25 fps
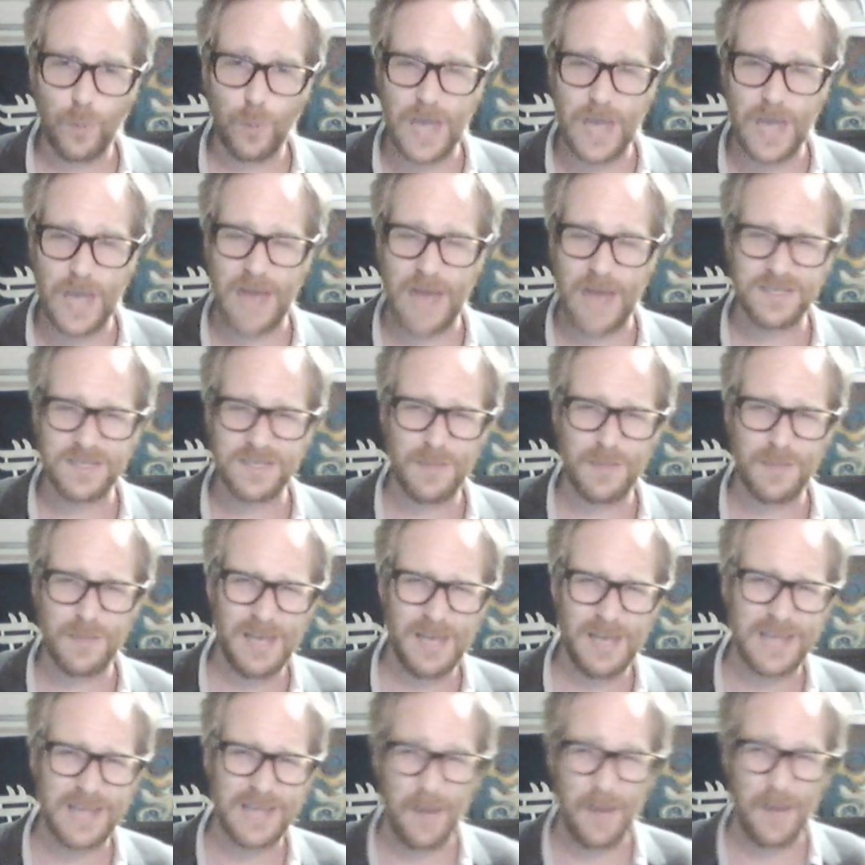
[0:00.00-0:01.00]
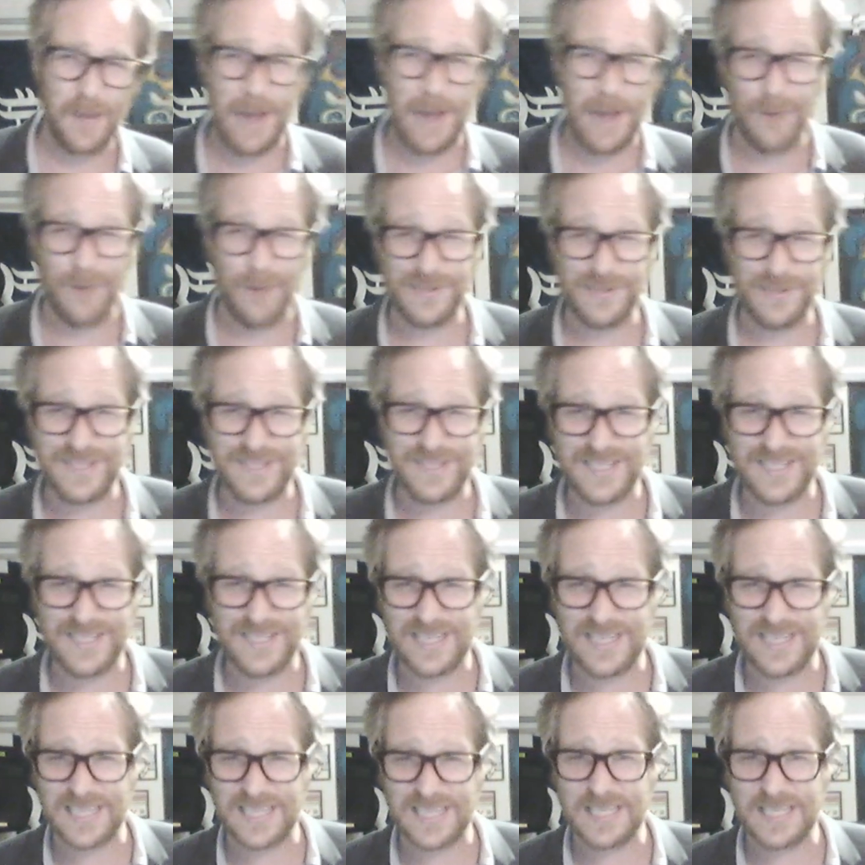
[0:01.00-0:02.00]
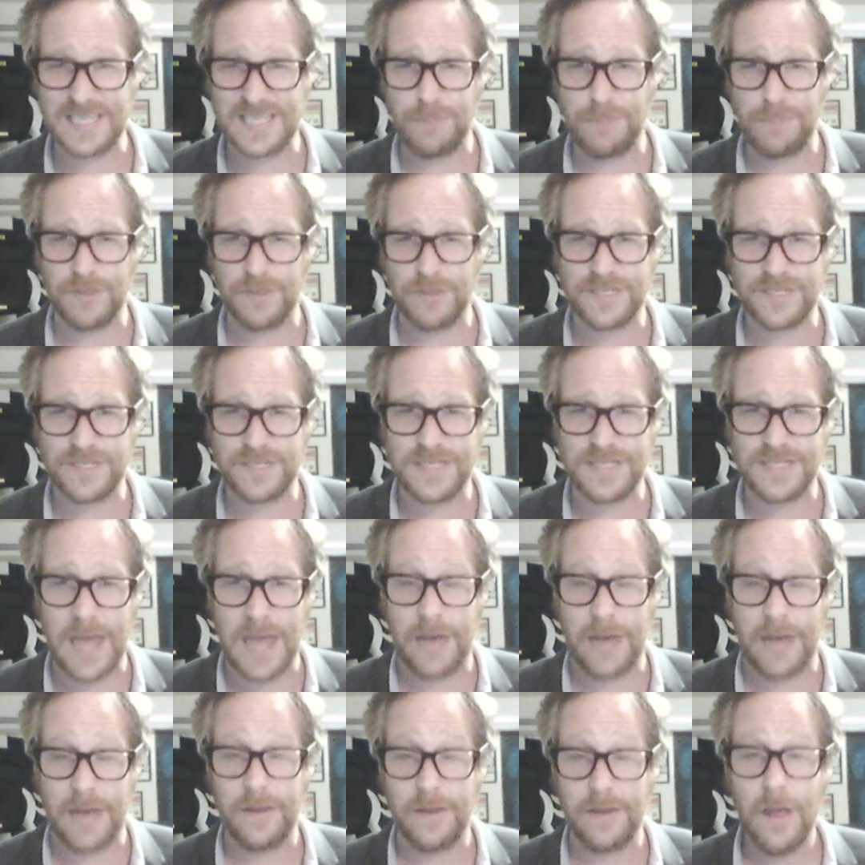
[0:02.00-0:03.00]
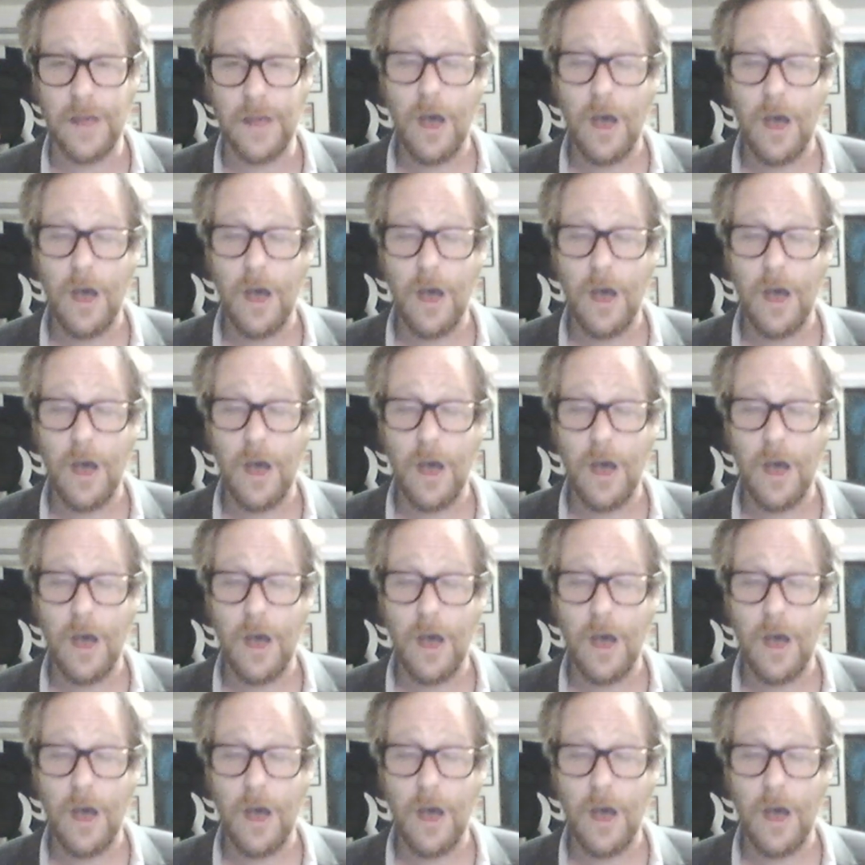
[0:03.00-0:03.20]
We estimate that about 60%